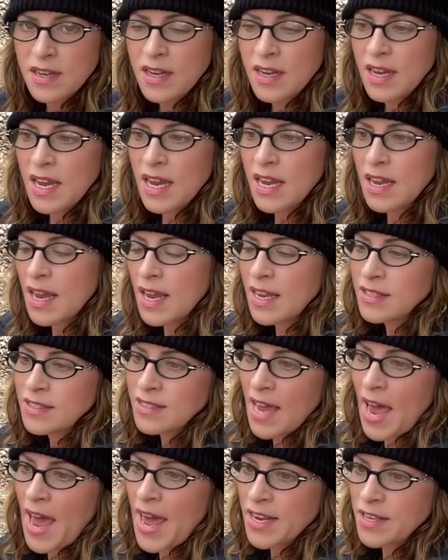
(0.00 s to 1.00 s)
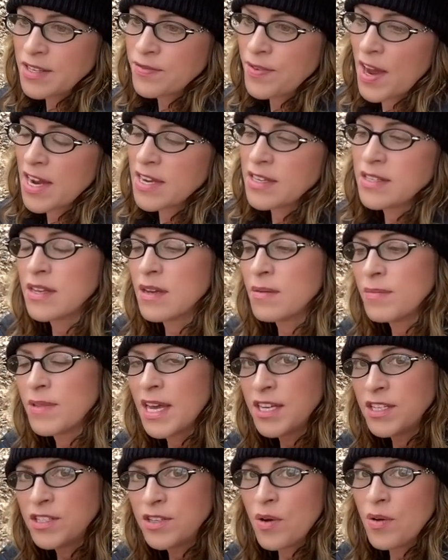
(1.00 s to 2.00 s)
It, it satisfies them.
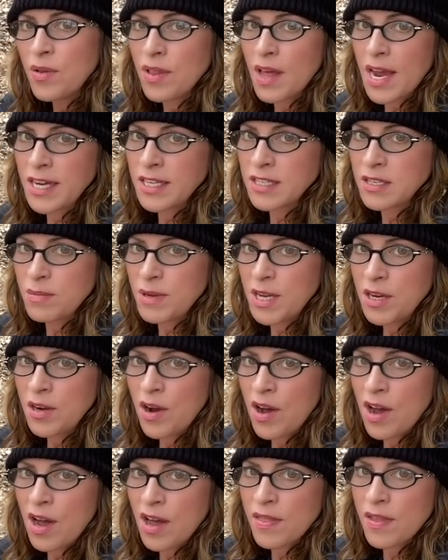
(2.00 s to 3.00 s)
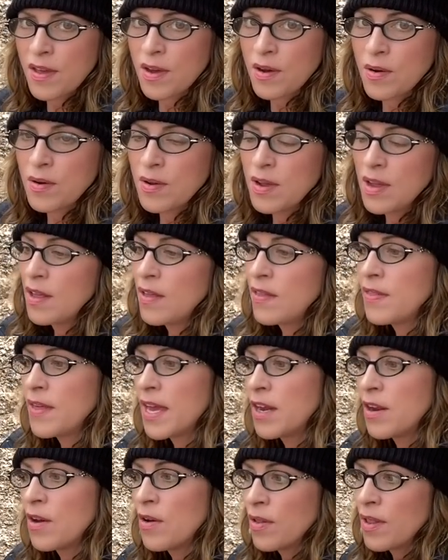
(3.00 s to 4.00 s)
They don't like to be caught though.
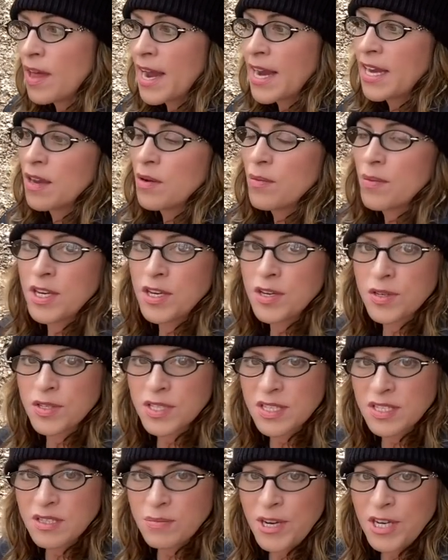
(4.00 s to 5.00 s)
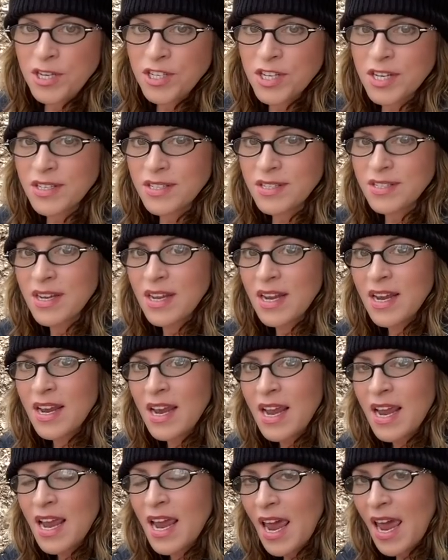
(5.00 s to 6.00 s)
They don't like it when you're suspicious.
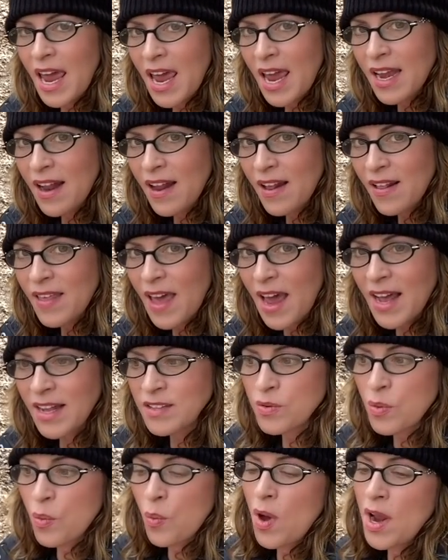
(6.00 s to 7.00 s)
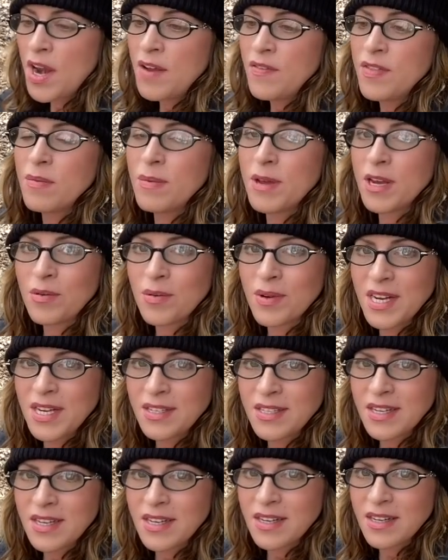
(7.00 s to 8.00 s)
And that's one of the big
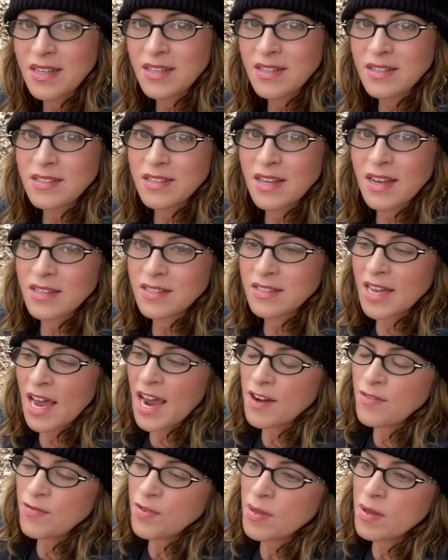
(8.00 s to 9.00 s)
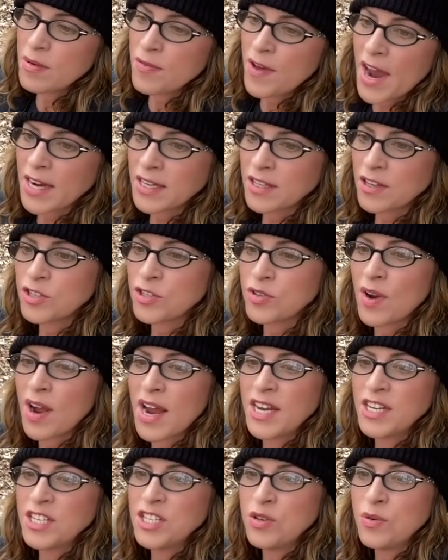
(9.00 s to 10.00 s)
reasons, aside from the fact they're
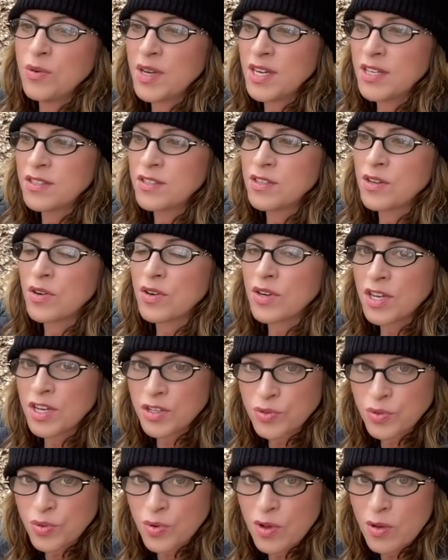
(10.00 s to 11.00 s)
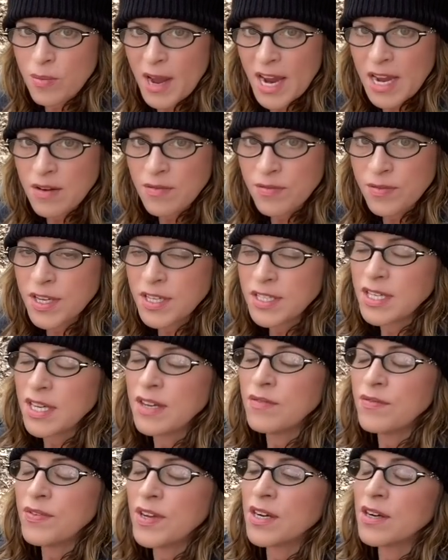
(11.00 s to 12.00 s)
trying to exert control by
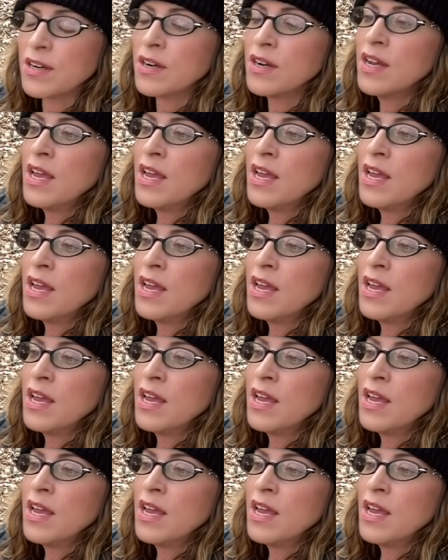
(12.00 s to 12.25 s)
inflicting fear.